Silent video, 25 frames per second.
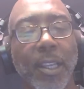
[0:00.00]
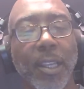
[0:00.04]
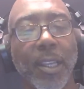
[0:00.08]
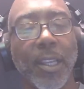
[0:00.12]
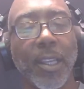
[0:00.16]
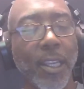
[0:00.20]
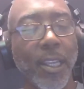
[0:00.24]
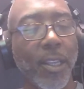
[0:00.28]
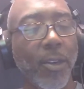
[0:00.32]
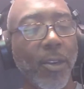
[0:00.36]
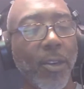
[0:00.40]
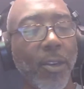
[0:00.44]

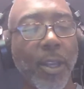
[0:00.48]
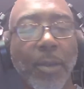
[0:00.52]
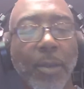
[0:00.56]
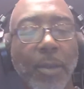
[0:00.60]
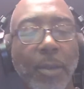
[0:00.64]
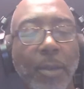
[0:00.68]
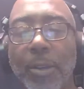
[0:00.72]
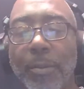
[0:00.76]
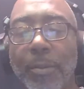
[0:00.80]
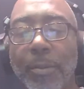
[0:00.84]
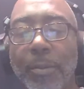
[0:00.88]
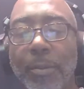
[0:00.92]
Anyway, I'm
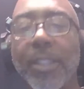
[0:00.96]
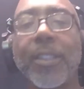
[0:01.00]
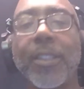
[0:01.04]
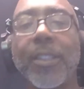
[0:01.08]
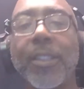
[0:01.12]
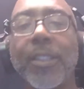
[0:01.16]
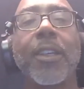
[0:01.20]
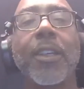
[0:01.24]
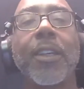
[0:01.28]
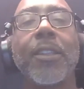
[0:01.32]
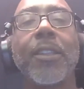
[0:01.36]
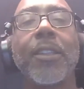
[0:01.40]
going to be
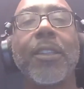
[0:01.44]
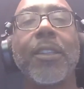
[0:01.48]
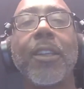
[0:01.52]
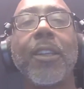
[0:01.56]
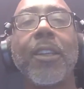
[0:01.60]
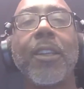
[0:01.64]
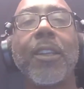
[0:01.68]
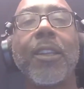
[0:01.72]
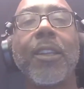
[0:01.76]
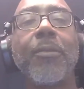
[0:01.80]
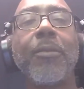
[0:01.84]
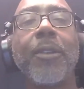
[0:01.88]
discussing a
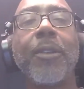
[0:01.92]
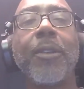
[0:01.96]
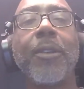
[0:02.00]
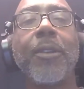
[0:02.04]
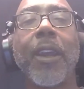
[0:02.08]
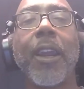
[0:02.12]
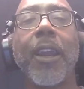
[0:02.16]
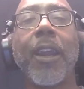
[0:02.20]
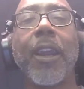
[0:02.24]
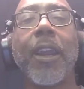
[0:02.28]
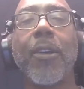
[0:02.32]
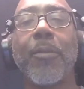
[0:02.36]
little bit of
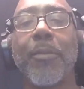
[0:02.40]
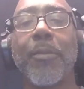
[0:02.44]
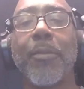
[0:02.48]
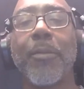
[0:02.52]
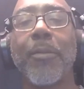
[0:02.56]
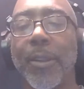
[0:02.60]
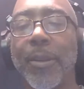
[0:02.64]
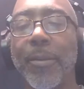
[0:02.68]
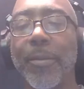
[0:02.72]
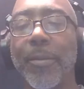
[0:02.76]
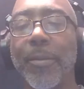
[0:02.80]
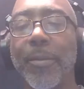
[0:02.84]

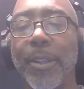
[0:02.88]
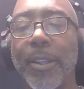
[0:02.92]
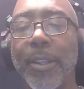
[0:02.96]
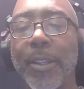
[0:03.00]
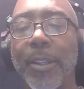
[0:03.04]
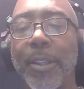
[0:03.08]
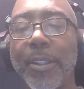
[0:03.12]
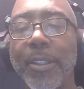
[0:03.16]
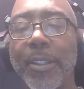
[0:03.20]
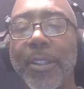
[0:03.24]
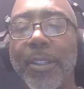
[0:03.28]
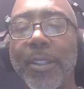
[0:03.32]

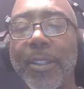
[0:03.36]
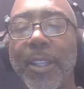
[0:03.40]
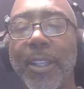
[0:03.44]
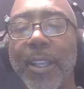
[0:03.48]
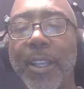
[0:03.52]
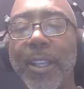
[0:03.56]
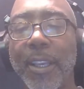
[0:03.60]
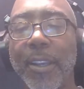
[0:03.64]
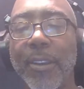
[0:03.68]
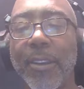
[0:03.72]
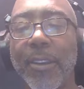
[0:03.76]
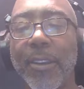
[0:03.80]
Airbnb today.
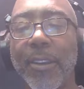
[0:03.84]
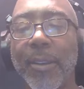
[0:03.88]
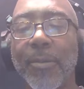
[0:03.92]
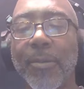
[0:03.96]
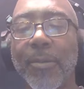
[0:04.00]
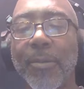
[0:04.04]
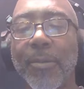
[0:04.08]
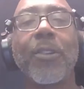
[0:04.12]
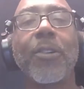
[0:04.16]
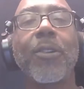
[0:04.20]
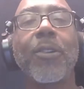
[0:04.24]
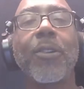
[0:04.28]
I'm
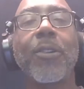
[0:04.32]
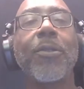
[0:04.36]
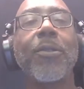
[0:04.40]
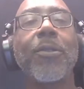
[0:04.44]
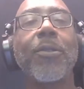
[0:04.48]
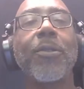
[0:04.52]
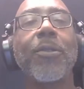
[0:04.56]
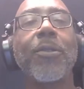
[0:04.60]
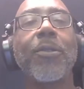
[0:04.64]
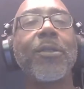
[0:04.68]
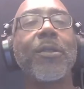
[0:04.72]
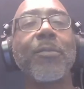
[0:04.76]
going to go
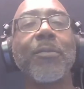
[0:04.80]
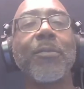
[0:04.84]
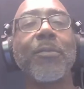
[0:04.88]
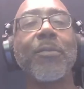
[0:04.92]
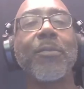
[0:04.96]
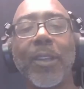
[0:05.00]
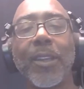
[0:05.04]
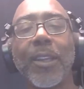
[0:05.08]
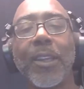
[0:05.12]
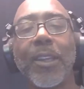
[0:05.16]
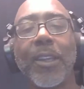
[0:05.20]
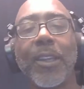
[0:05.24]
through some
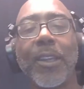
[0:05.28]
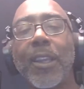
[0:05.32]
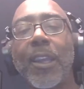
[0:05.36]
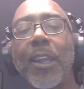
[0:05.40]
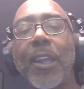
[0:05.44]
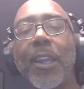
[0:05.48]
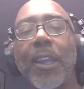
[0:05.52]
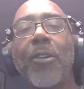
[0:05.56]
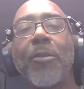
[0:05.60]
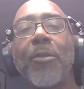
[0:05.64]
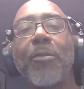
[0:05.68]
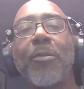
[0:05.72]

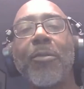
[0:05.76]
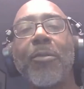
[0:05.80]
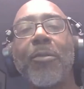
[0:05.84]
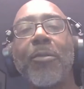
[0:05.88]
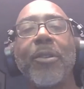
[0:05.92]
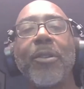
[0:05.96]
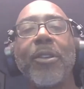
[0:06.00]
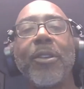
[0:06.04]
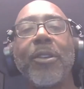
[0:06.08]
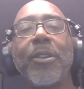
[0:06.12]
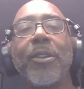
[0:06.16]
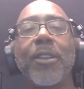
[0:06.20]

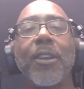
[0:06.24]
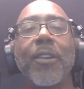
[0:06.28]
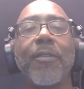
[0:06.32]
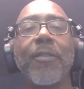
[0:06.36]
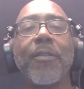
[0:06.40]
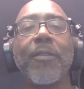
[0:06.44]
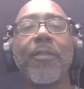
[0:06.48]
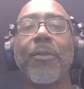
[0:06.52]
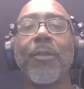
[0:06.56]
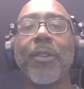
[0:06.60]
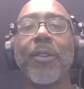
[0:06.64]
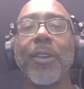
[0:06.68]
Airbnb stuff I
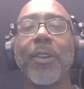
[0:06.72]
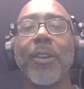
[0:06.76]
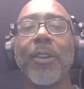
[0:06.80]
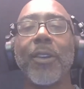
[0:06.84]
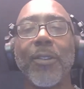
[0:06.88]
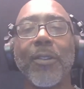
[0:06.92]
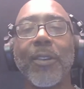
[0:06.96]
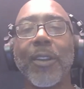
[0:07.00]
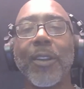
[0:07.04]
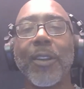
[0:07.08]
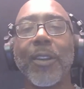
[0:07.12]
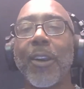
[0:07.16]
read
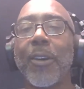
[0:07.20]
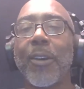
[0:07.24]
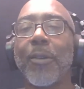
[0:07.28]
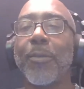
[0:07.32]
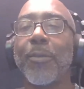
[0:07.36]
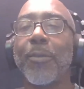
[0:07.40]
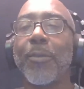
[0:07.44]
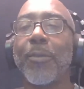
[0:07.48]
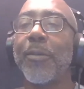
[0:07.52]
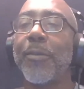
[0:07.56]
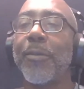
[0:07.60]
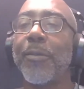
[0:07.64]
on
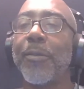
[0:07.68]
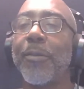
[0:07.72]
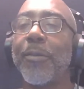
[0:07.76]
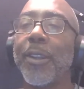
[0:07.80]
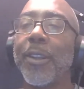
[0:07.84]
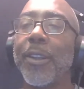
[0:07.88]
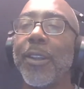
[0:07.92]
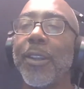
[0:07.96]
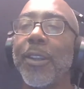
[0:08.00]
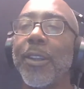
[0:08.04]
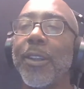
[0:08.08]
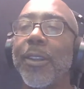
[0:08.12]

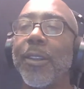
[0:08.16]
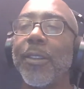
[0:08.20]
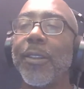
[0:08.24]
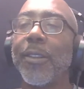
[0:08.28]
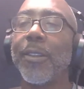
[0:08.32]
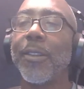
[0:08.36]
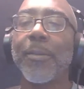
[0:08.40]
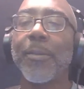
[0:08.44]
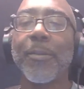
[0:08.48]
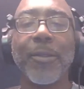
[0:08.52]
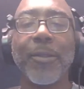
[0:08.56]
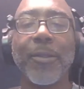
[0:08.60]
Airbnb,
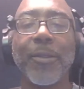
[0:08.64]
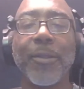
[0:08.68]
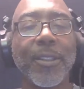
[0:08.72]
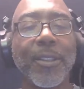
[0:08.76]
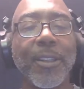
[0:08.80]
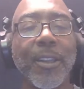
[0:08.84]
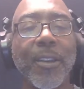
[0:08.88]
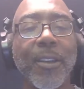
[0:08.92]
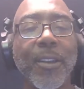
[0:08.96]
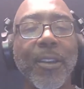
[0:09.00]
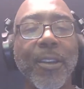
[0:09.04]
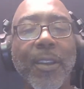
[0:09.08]
some of the
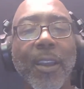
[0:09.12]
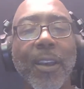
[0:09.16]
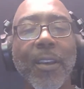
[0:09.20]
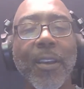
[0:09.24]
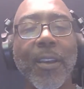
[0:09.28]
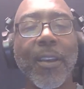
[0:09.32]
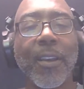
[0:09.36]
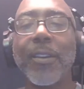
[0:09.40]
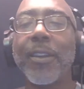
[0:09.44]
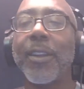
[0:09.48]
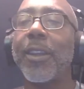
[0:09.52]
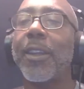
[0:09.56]
stuff that
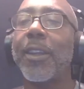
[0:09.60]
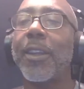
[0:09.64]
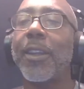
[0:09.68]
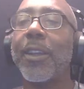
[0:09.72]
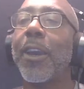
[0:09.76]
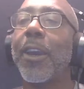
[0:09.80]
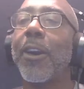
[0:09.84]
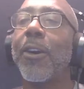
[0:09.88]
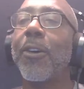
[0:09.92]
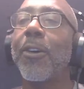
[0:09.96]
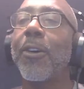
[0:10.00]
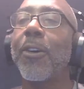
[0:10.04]
I've
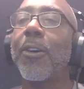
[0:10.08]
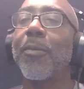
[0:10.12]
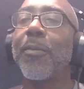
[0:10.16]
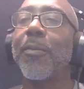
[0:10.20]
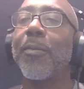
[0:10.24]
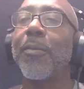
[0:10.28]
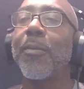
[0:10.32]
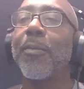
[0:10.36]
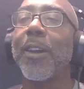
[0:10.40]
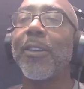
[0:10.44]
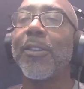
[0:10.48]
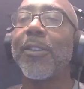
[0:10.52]
encountered
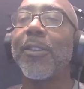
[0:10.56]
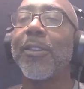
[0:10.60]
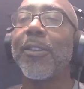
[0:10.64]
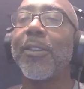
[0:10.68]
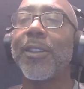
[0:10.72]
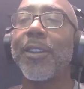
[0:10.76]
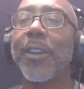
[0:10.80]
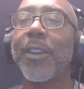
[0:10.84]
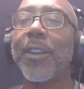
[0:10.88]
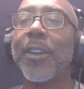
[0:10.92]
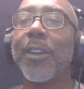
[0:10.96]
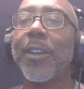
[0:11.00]

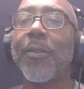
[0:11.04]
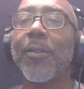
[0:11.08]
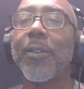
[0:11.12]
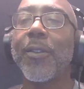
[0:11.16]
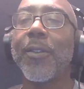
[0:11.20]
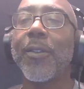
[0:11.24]
myself